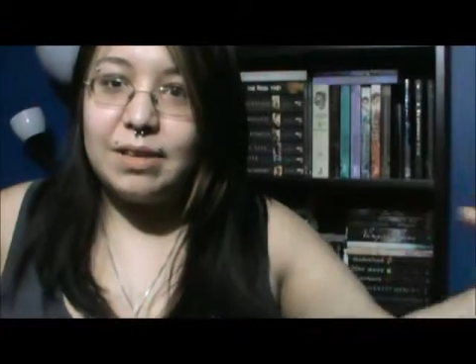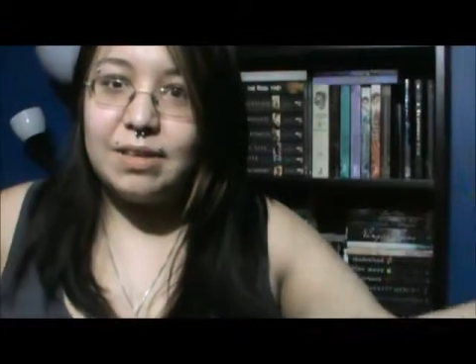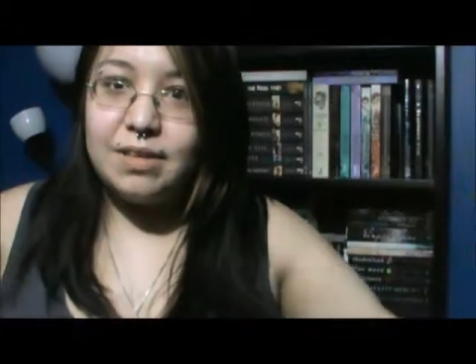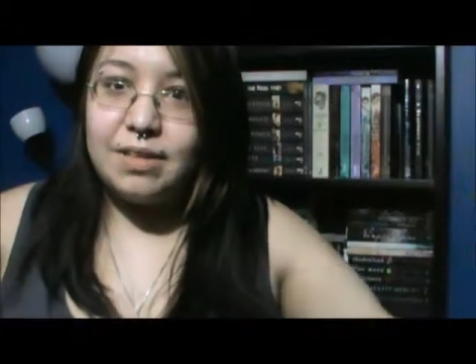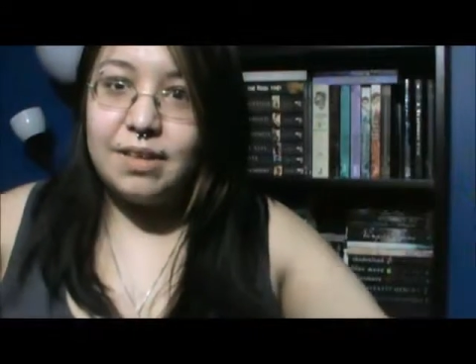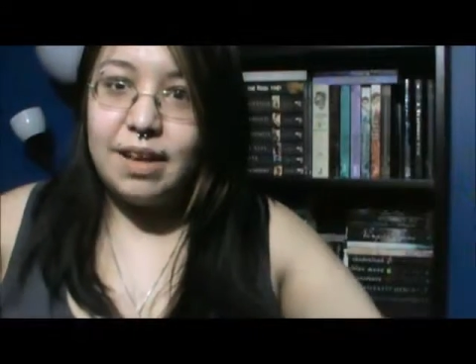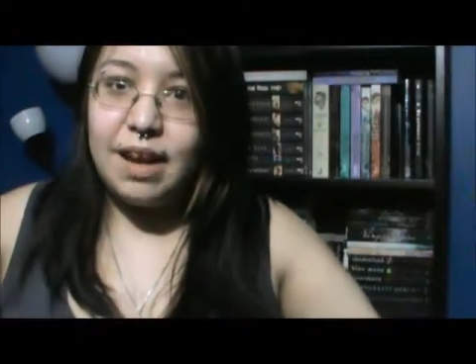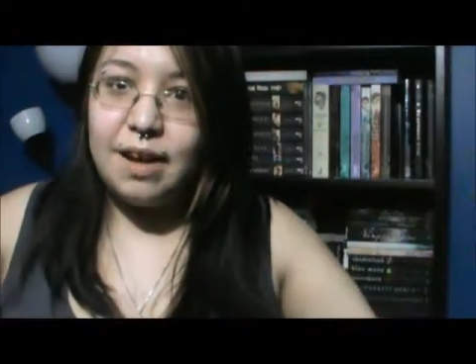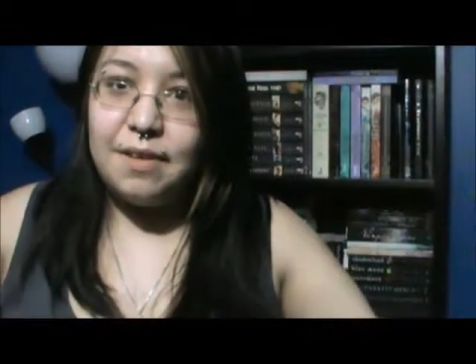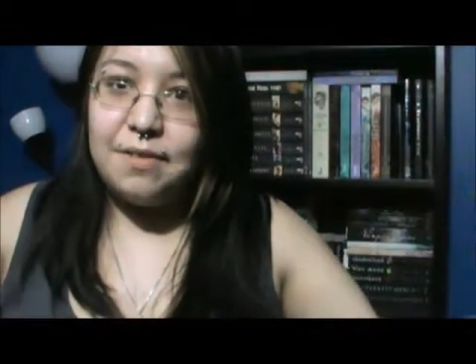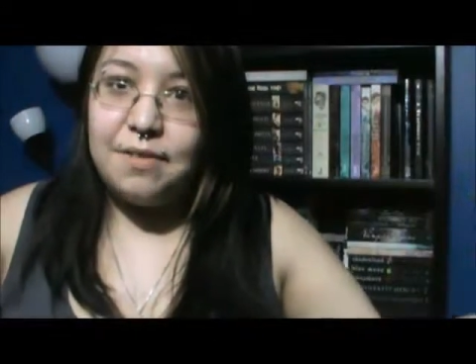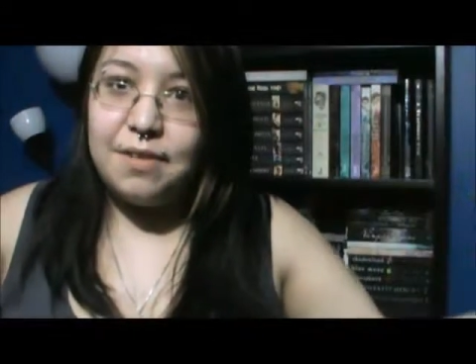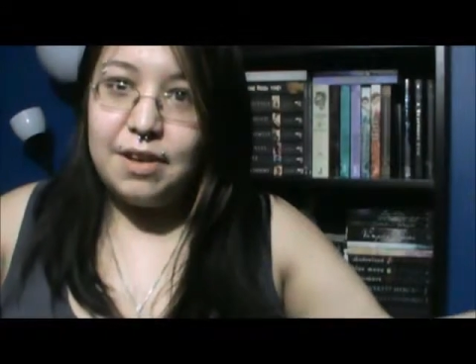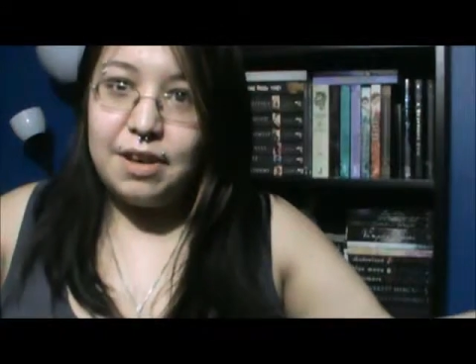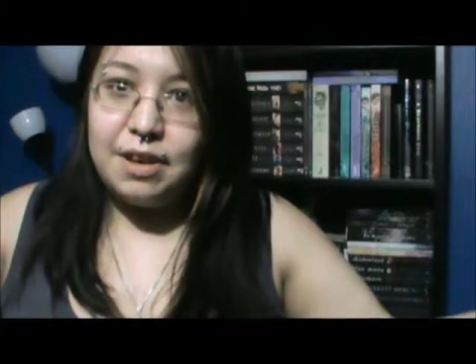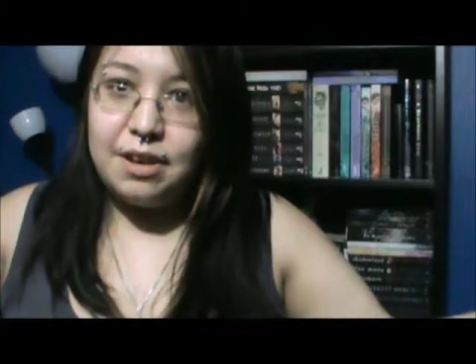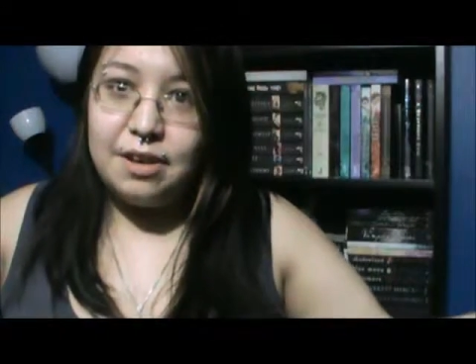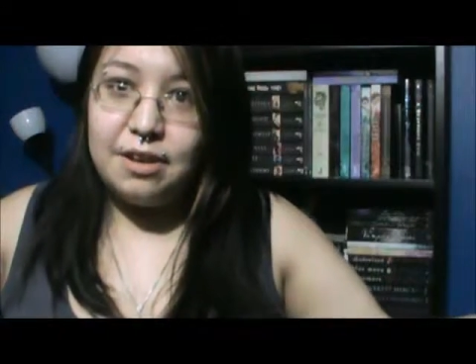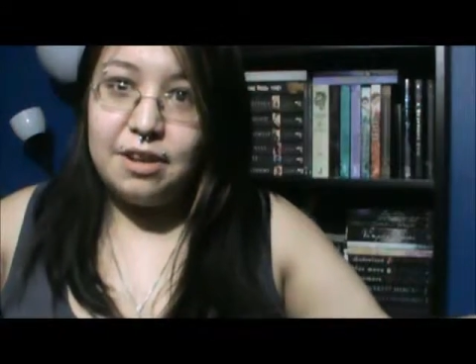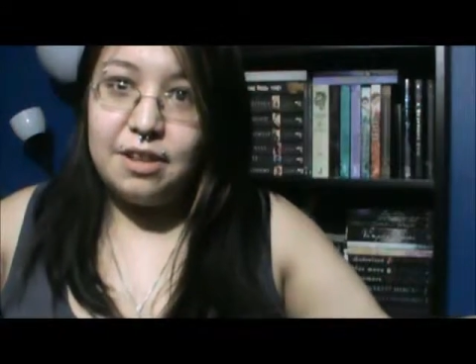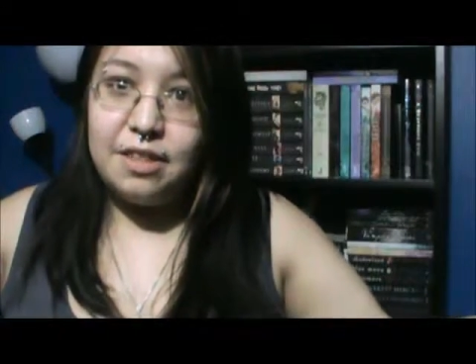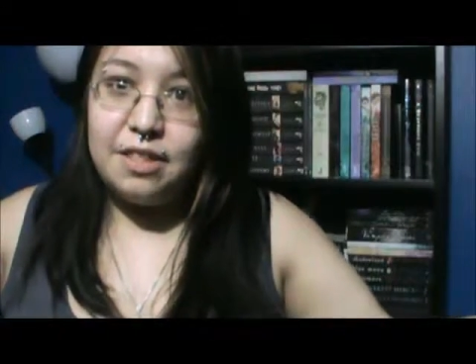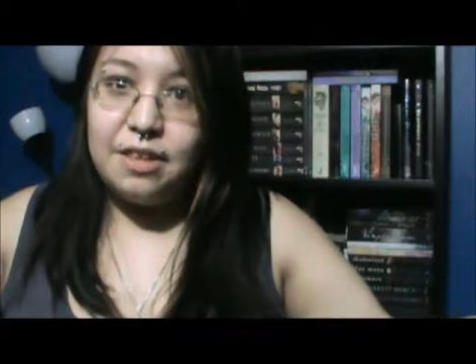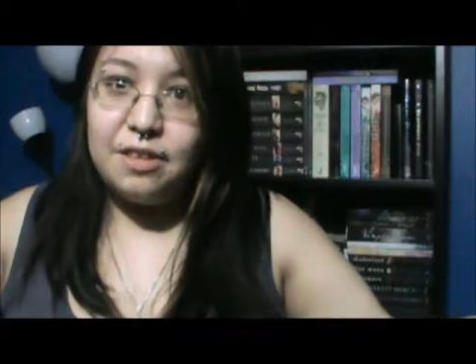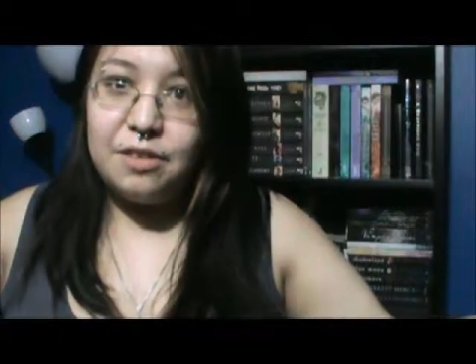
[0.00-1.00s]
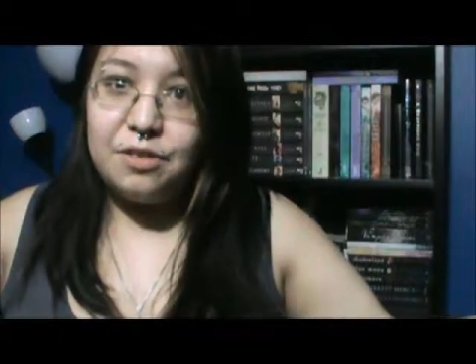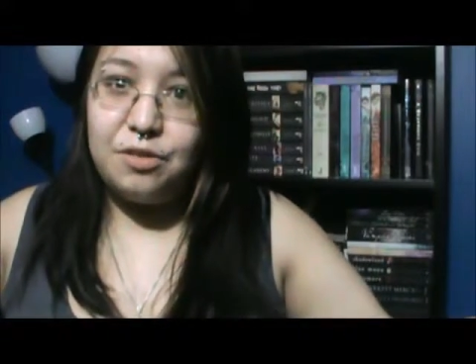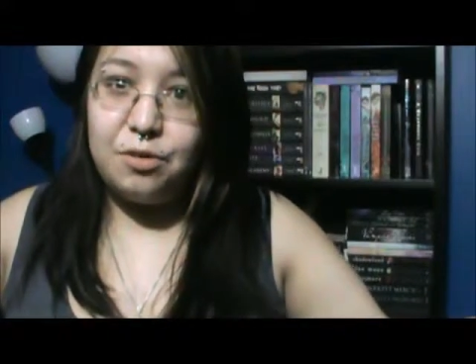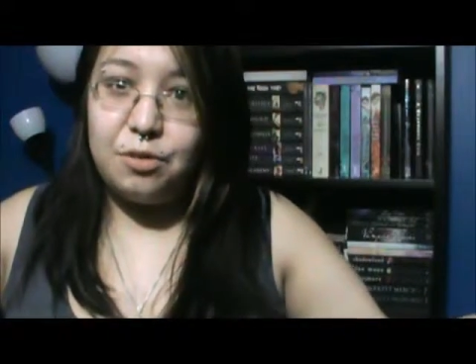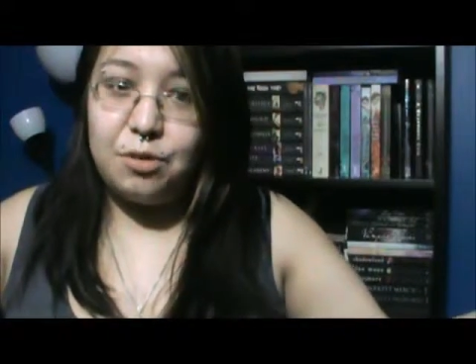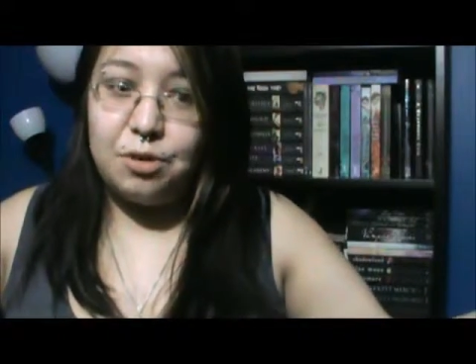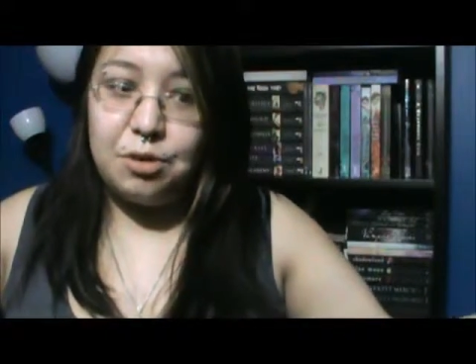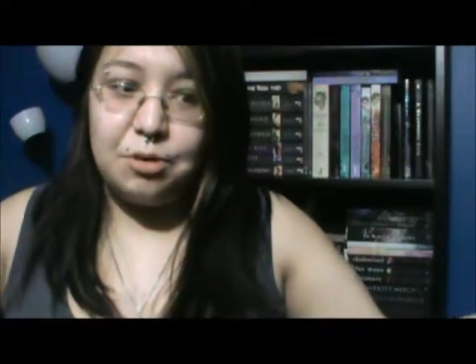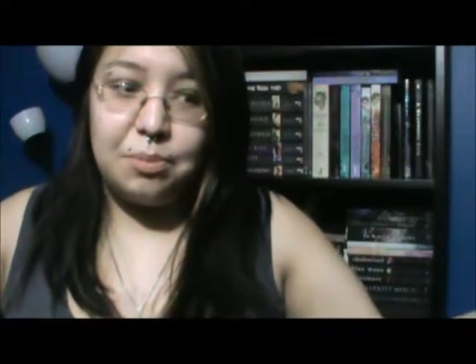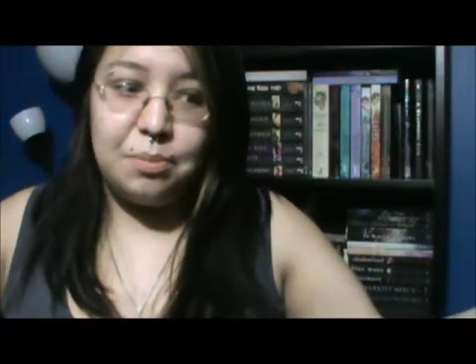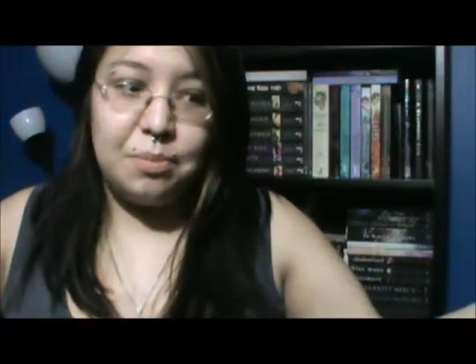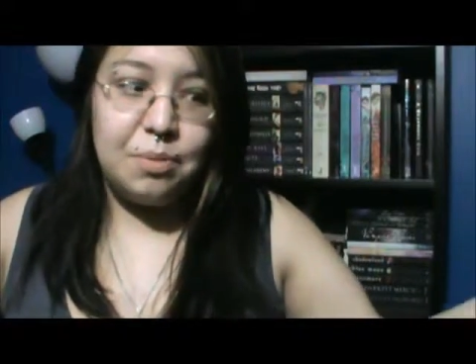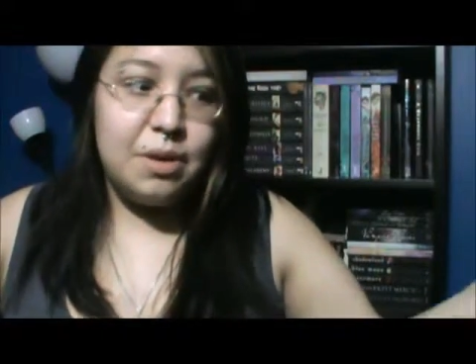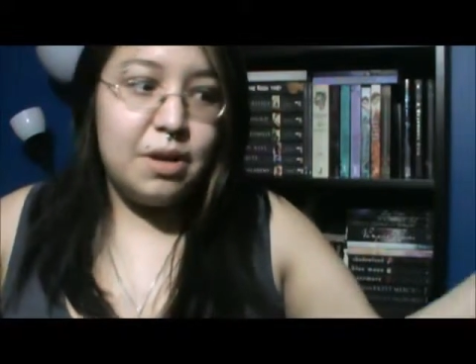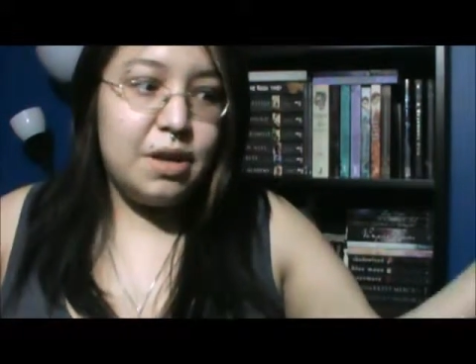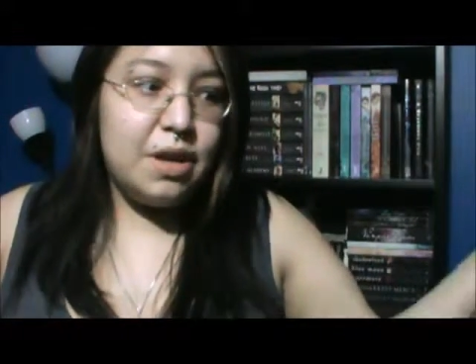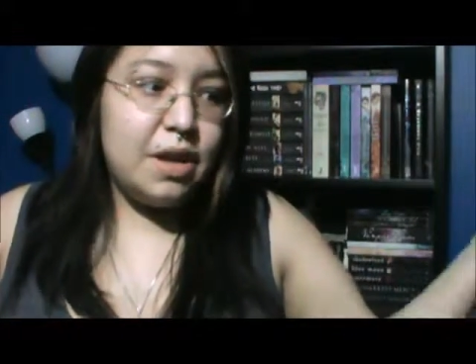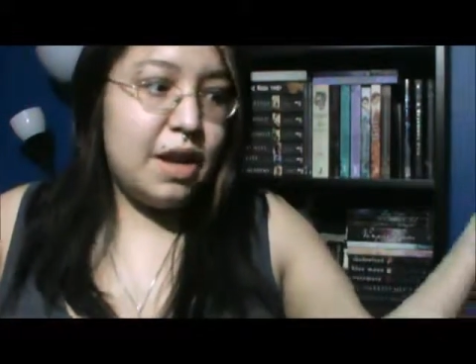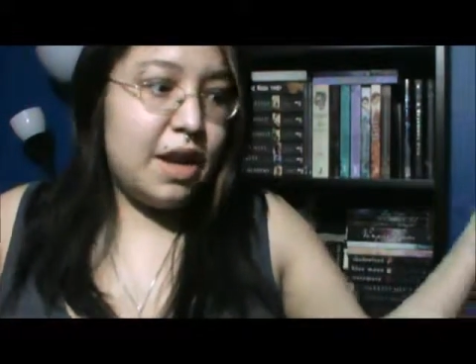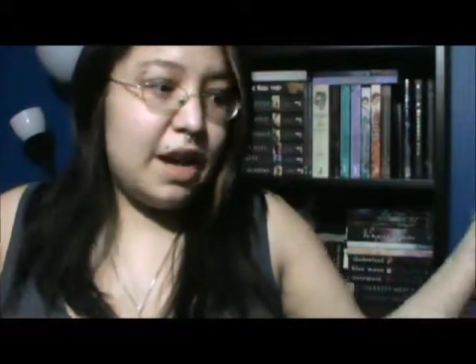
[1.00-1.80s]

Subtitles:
stuff into this room,